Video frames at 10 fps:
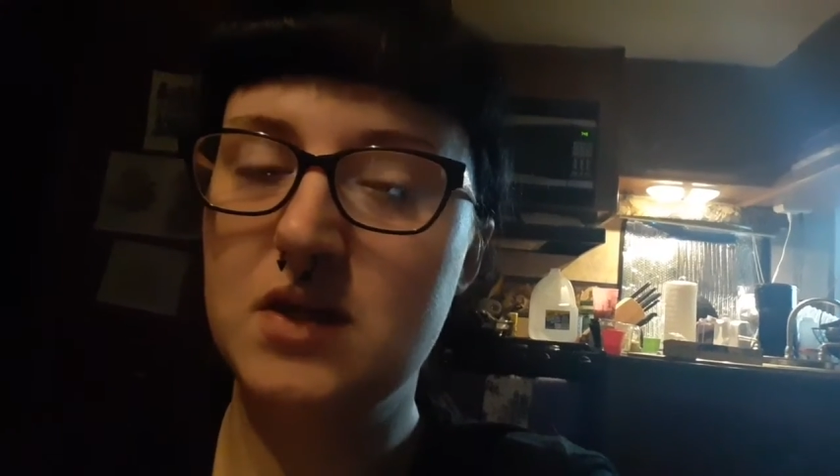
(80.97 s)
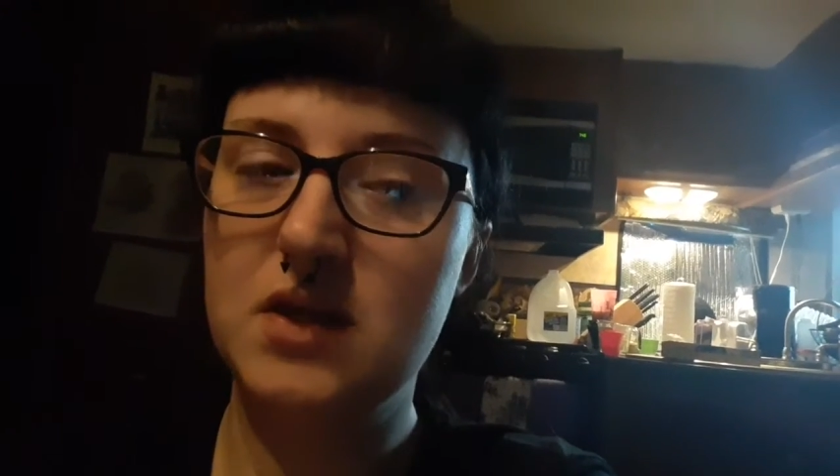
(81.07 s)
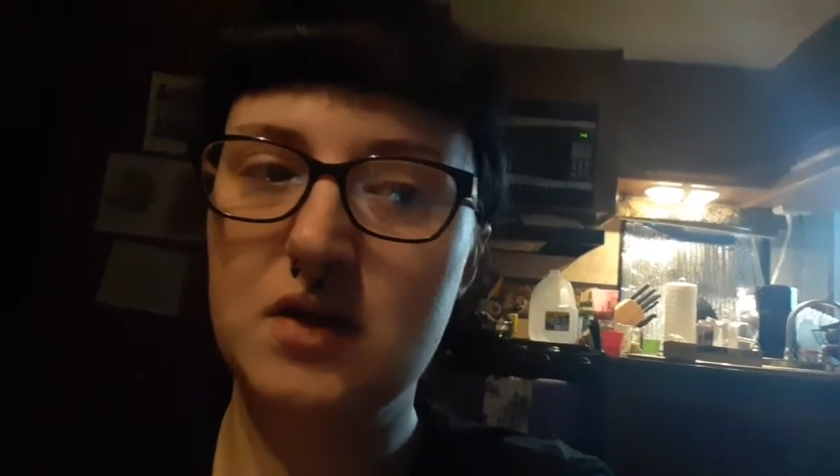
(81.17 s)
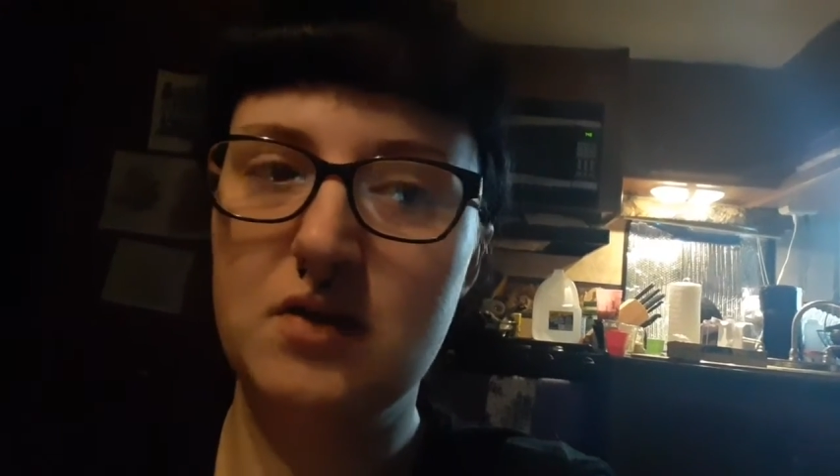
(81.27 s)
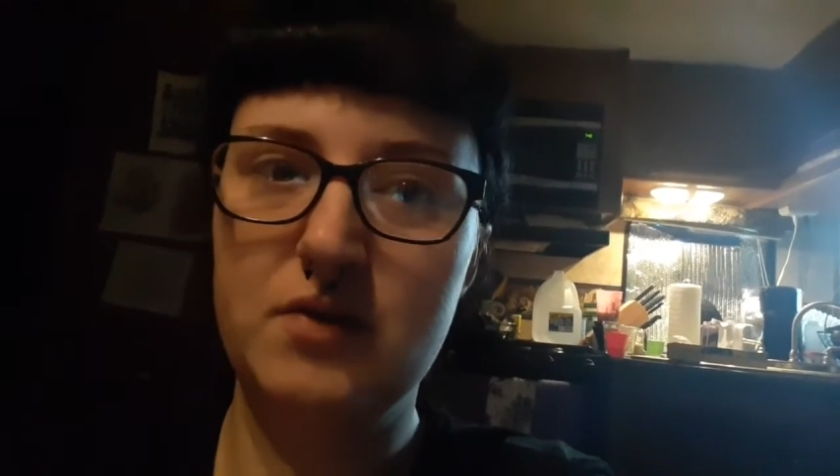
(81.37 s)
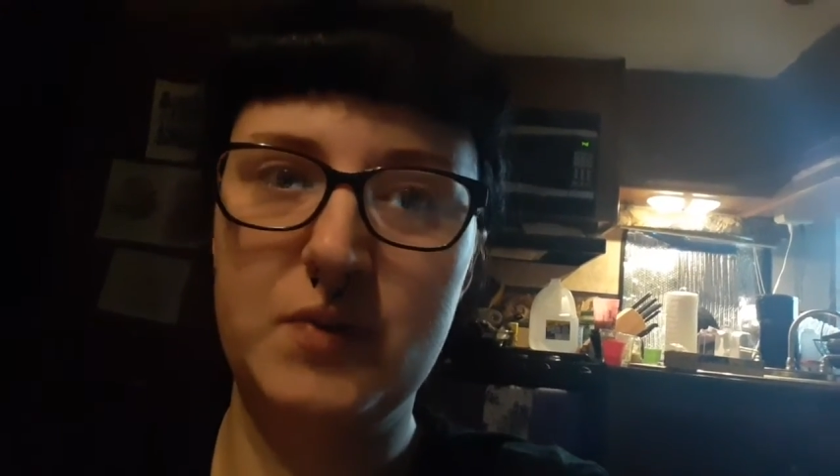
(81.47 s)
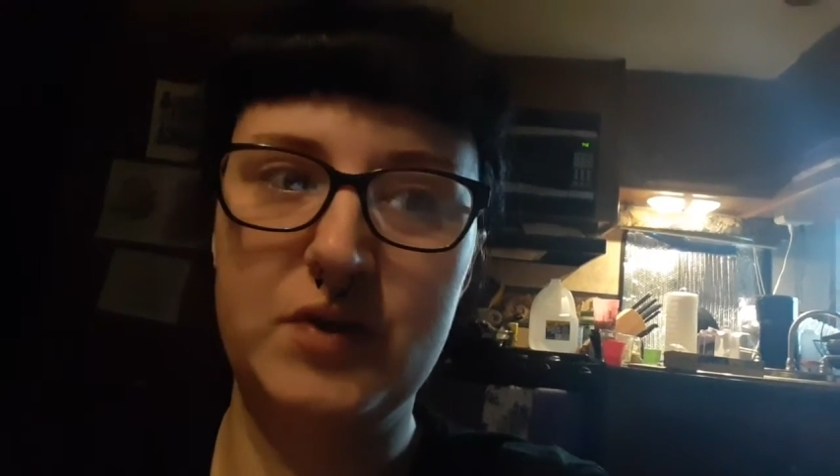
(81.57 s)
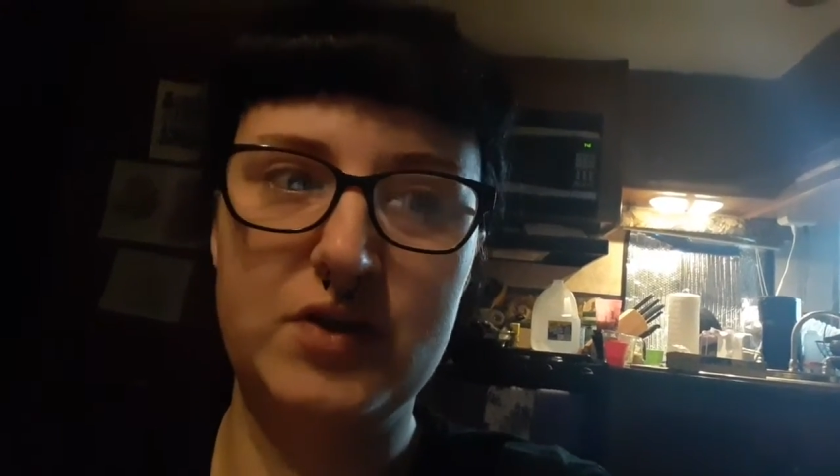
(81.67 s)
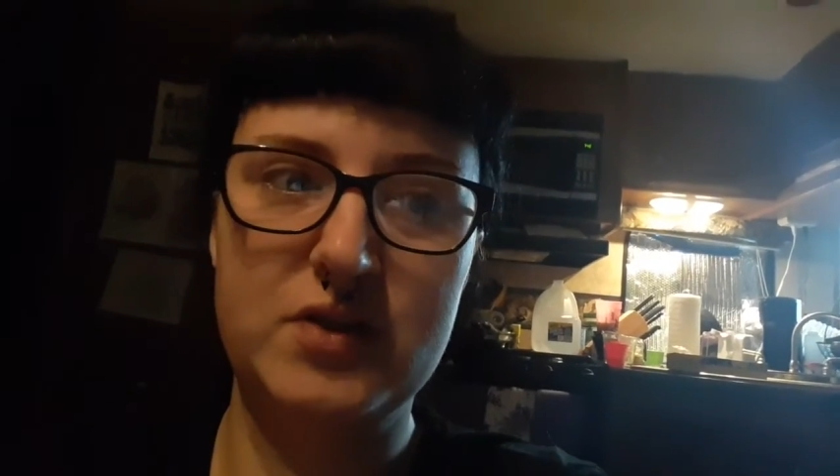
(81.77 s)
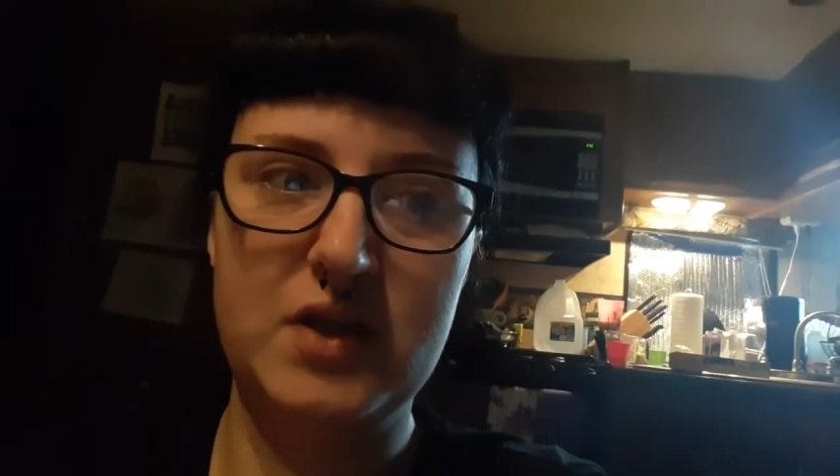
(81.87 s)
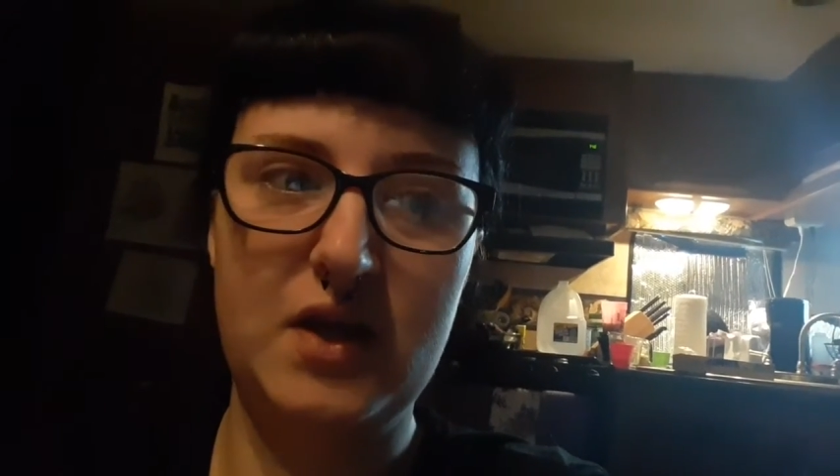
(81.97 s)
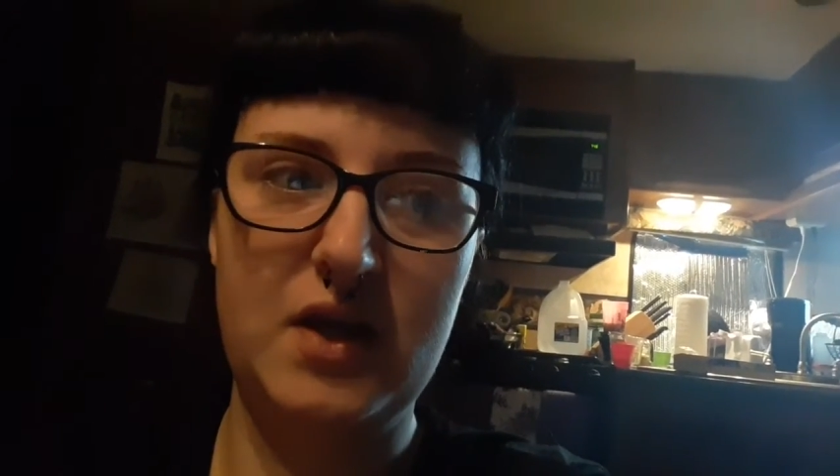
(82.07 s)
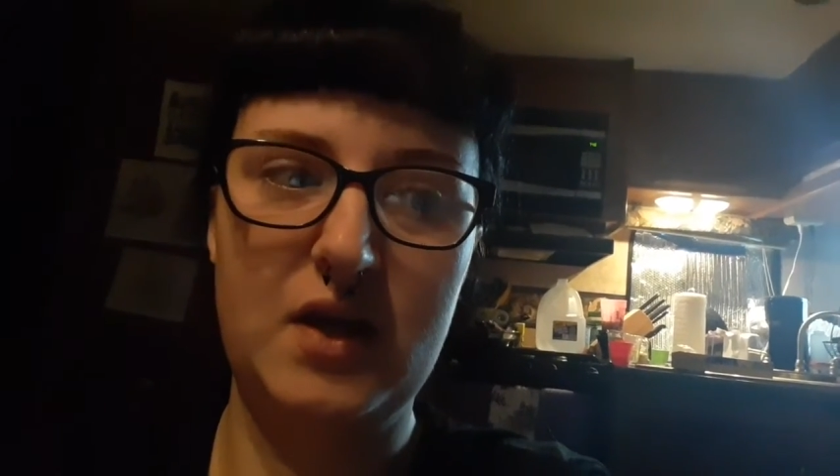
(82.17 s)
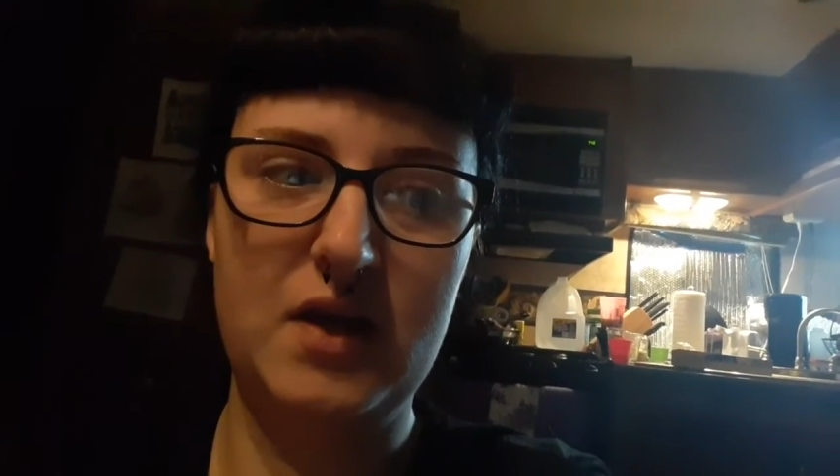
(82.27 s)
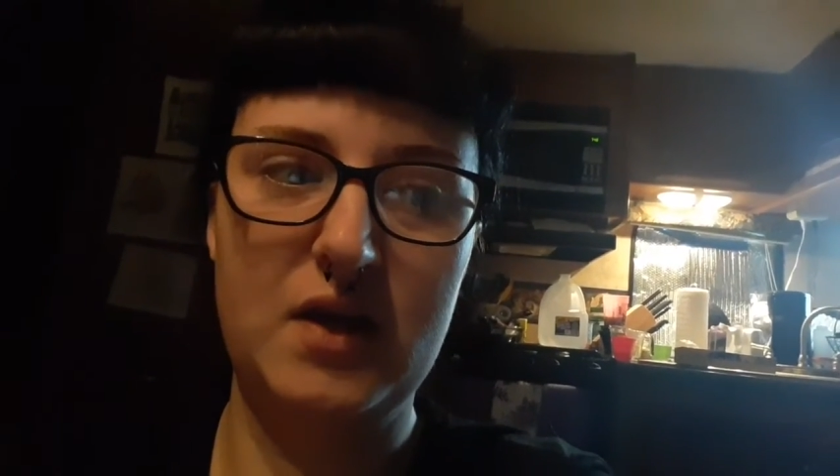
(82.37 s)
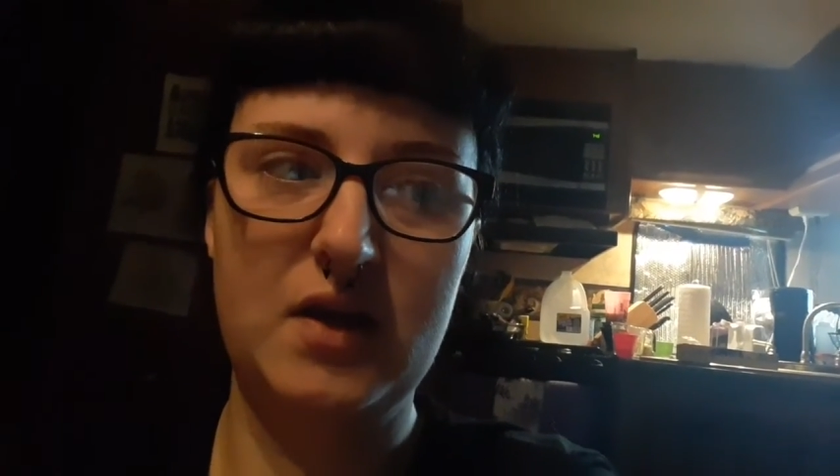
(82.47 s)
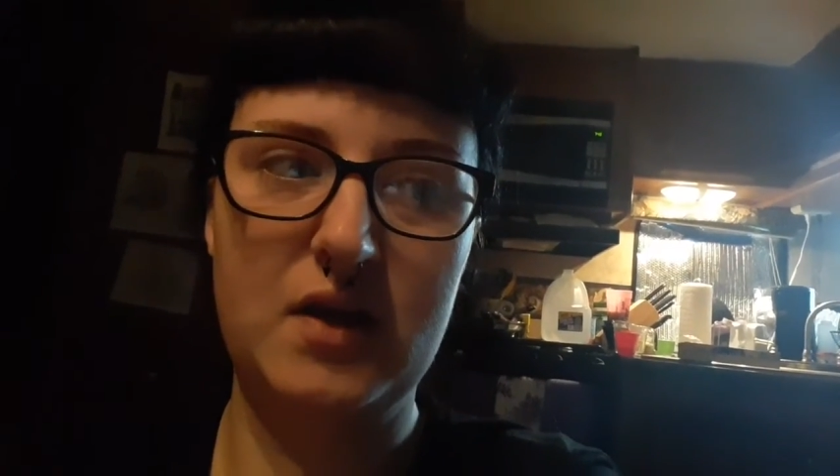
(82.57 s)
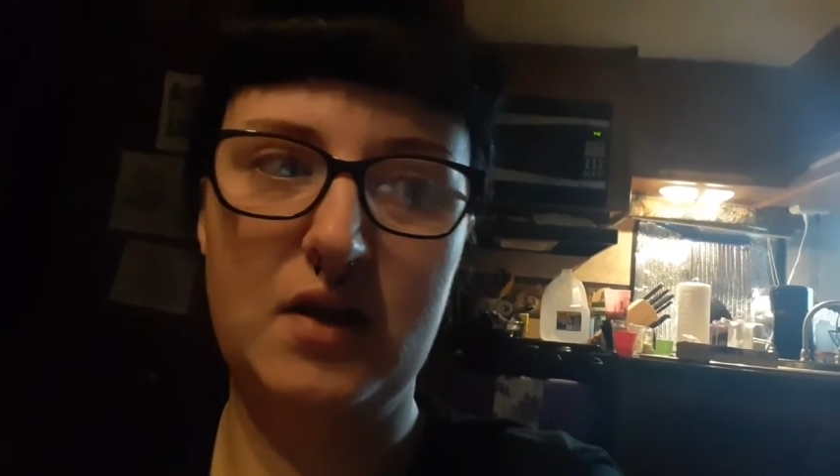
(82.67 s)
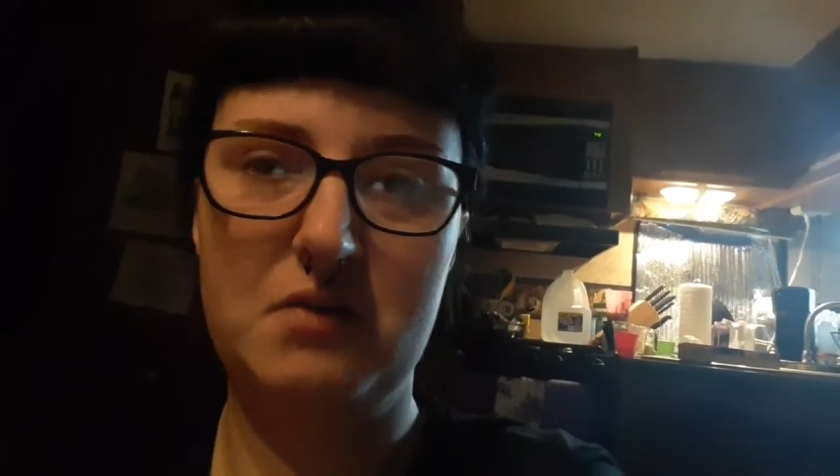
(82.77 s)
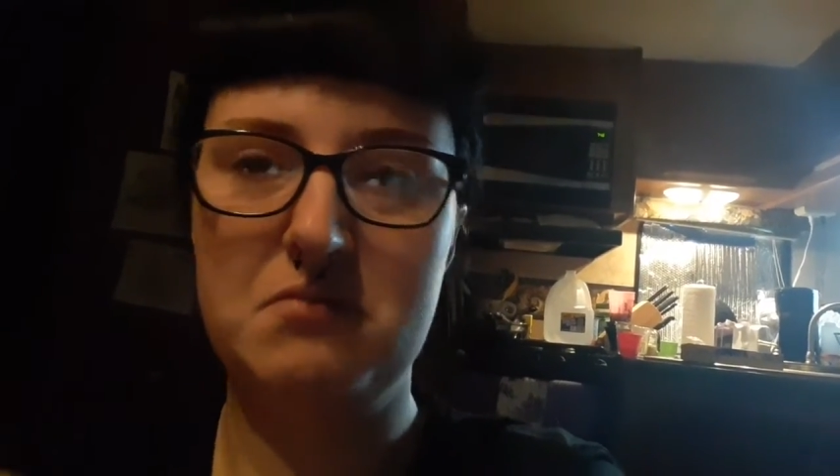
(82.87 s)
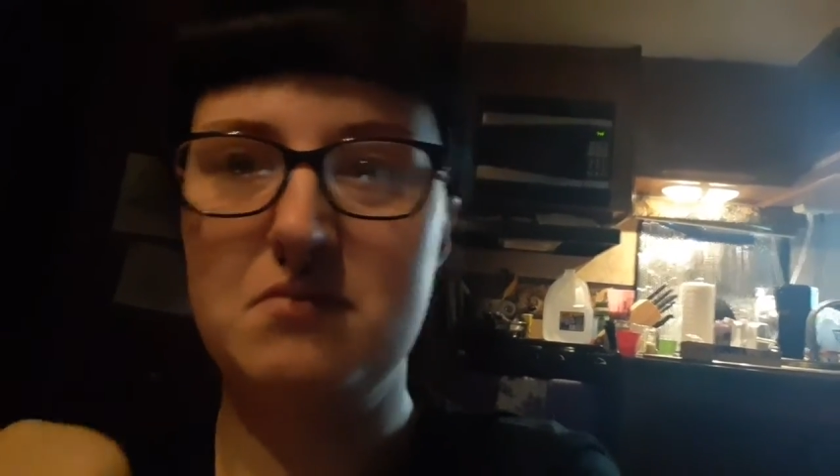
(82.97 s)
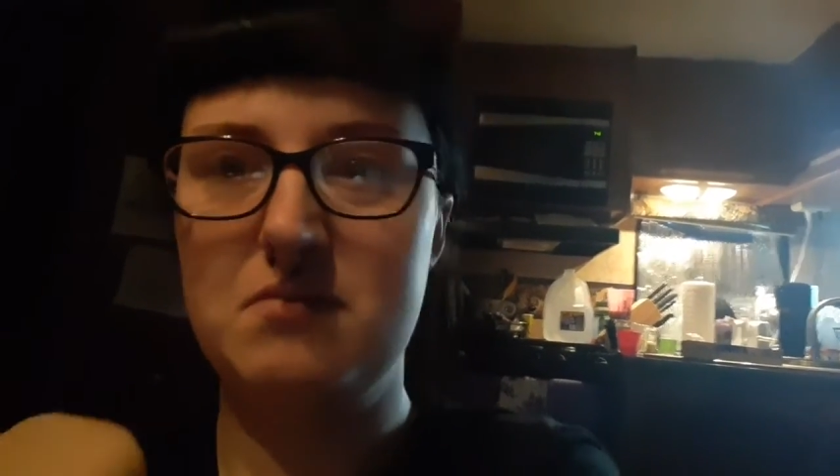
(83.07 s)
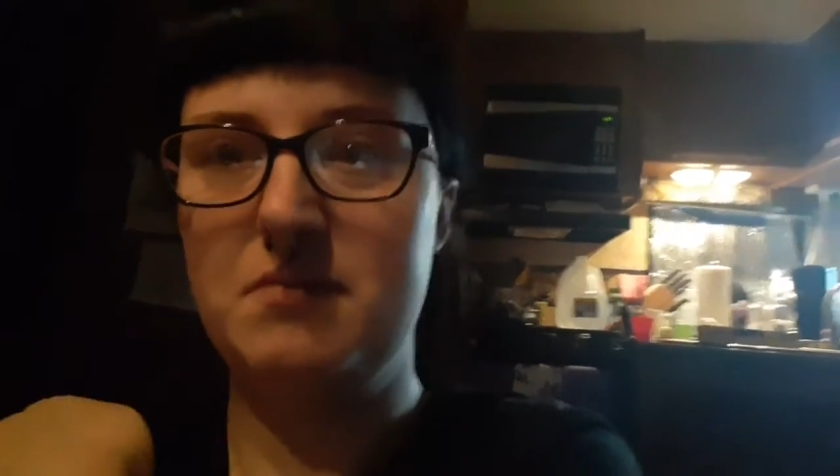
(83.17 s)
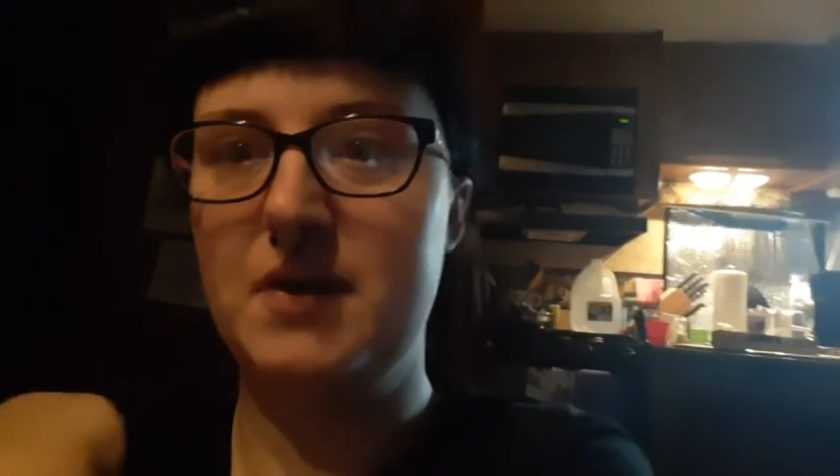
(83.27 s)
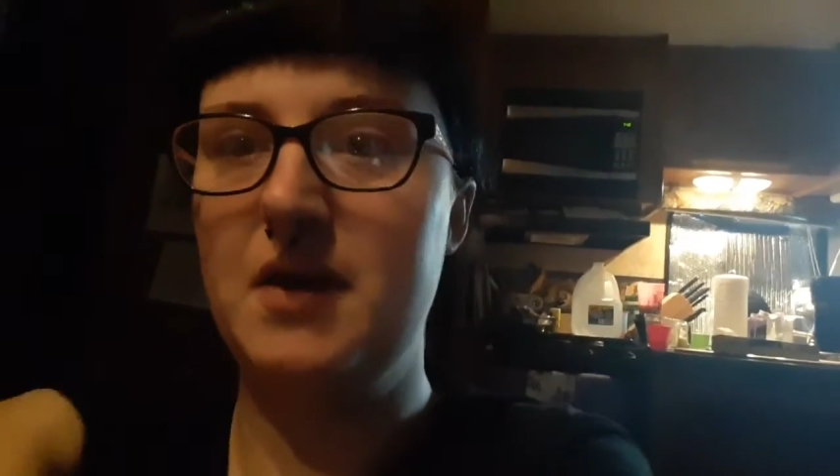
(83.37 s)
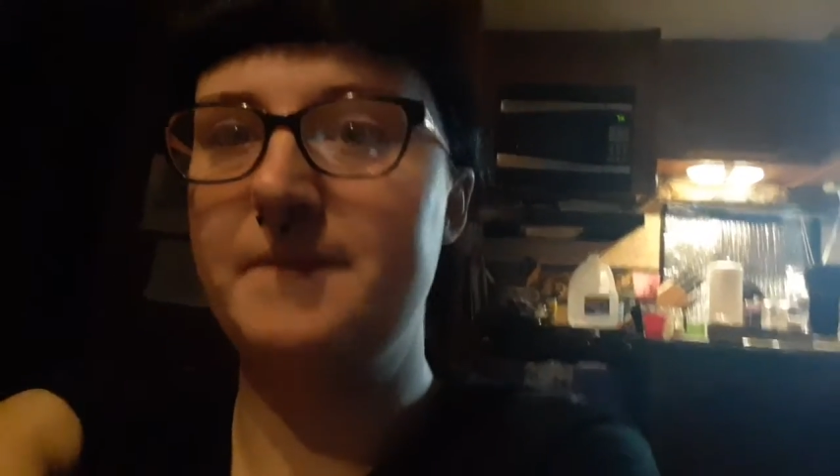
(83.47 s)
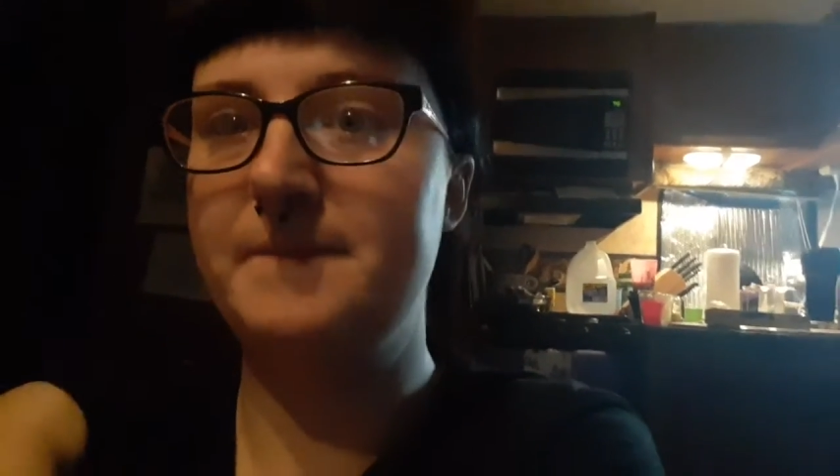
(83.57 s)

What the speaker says: get going with our day. But yeah,